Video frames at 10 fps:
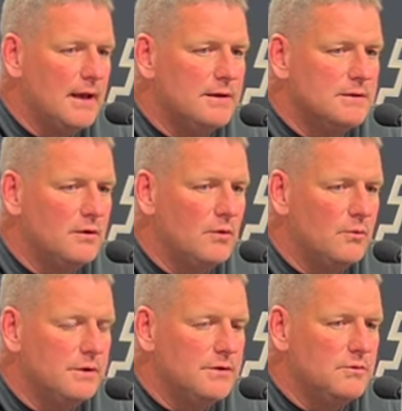And, you know,
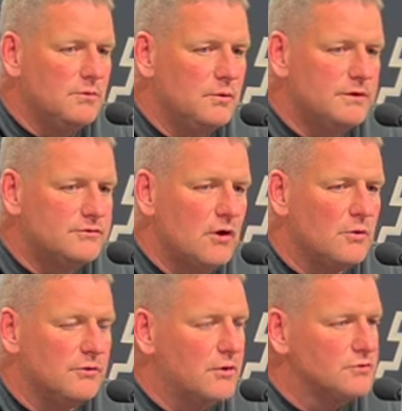when you when you
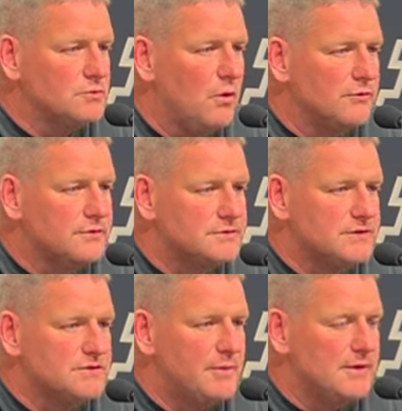talk with Coach Walters and
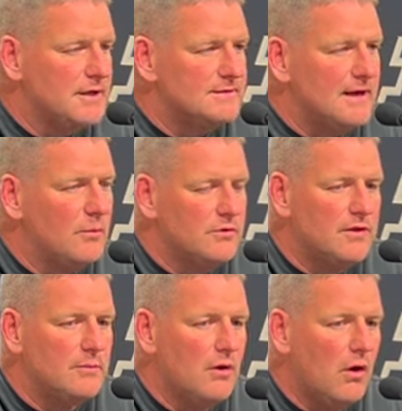you spend any time with
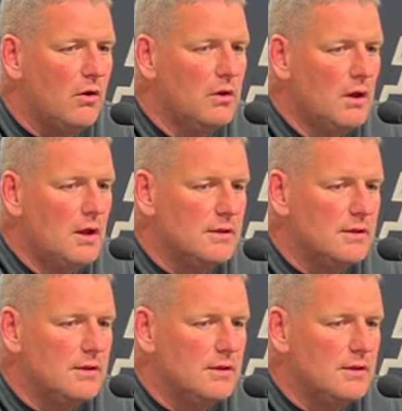him at all,